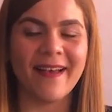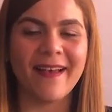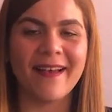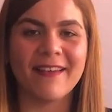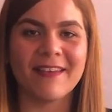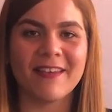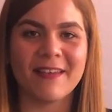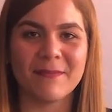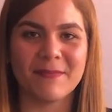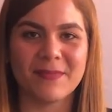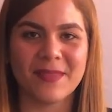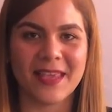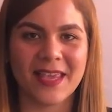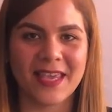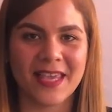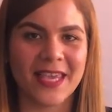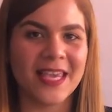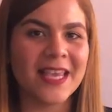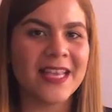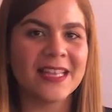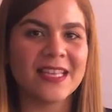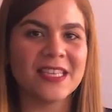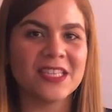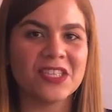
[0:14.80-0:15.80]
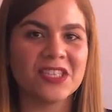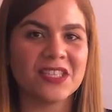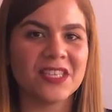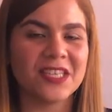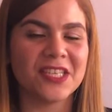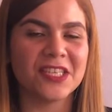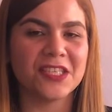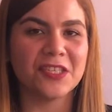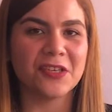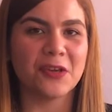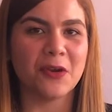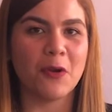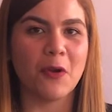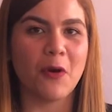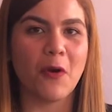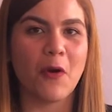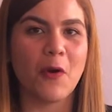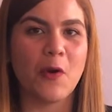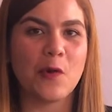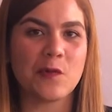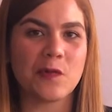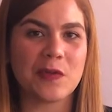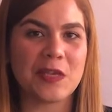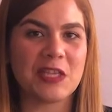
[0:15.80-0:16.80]
I am the English teacher
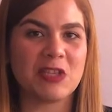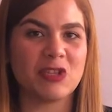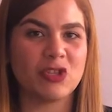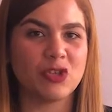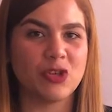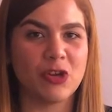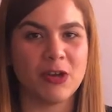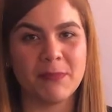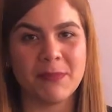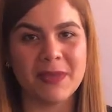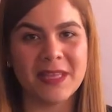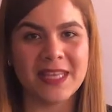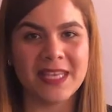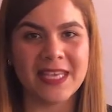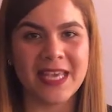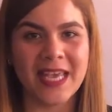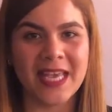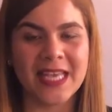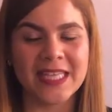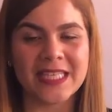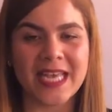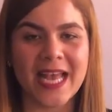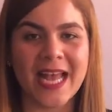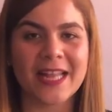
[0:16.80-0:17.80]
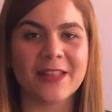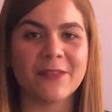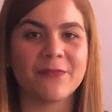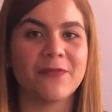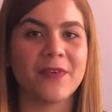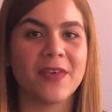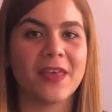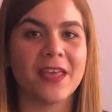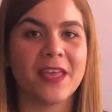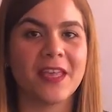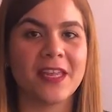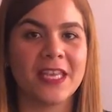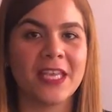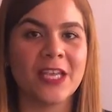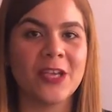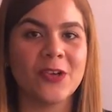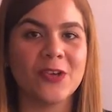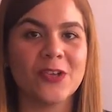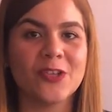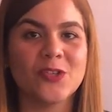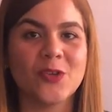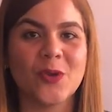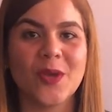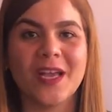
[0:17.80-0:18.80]
of Intermediate at
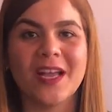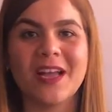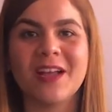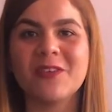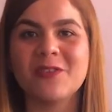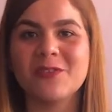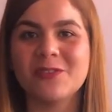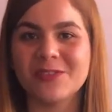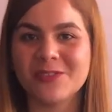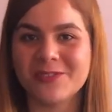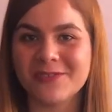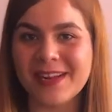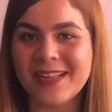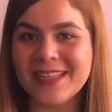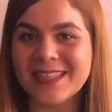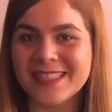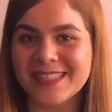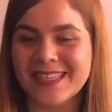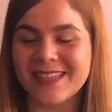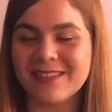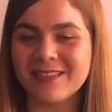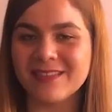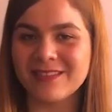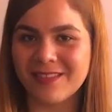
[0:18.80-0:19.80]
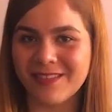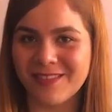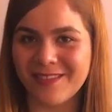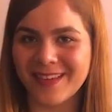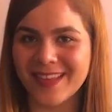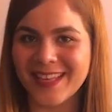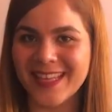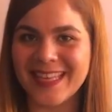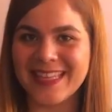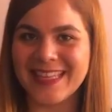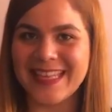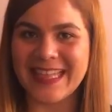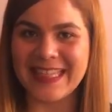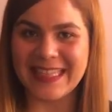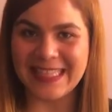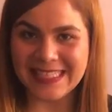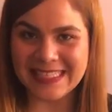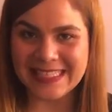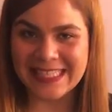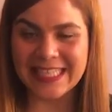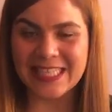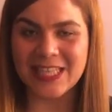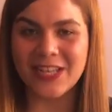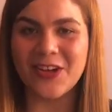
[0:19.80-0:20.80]
Federico Chueca Cultural Center in the
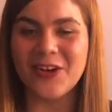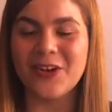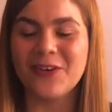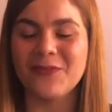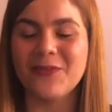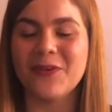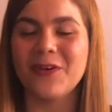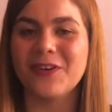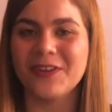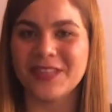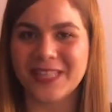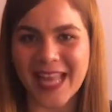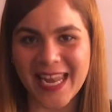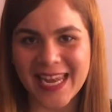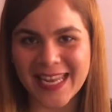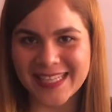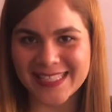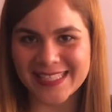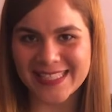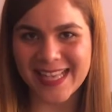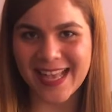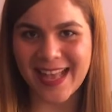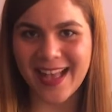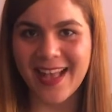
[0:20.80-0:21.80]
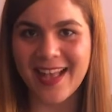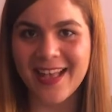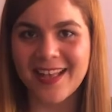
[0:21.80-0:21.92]
district of Hortaleza.